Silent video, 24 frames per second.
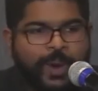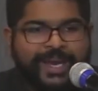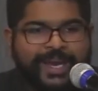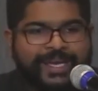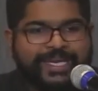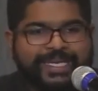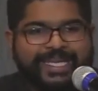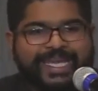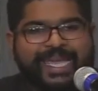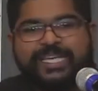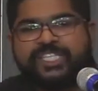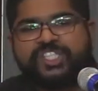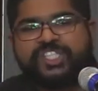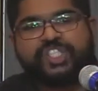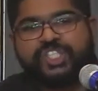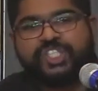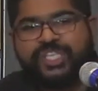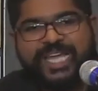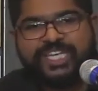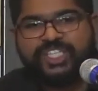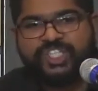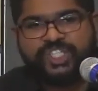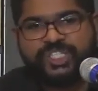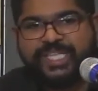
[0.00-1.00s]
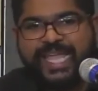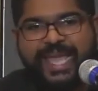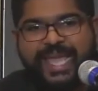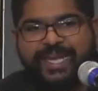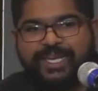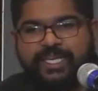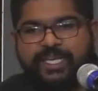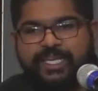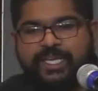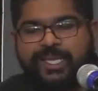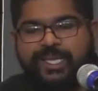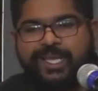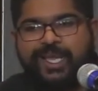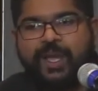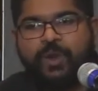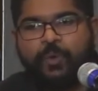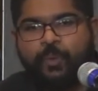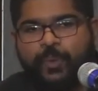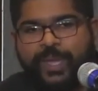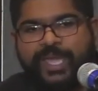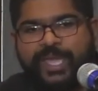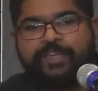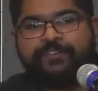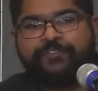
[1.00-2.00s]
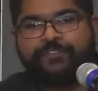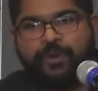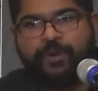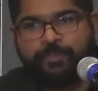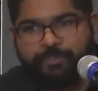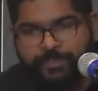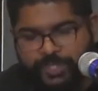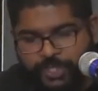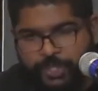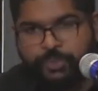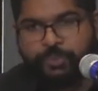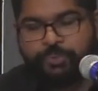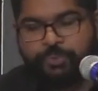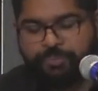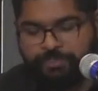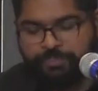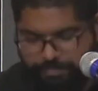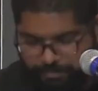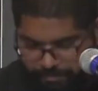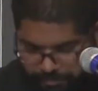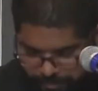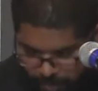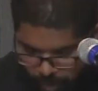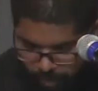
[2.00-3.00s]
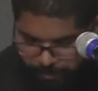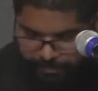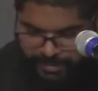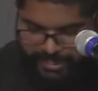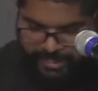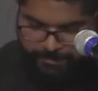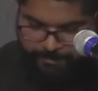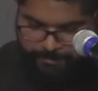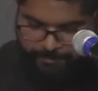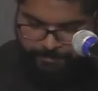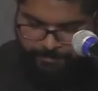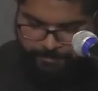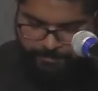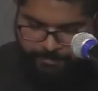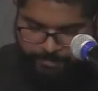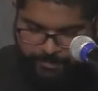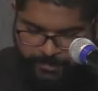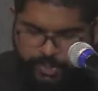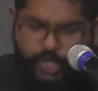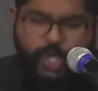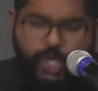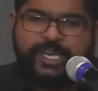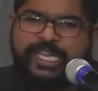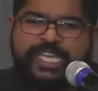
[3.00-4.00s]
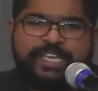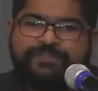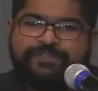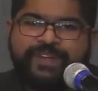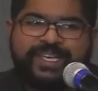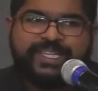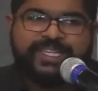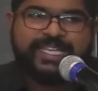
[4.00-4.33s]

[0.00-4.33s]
can snatch that away from you. or me. Not even the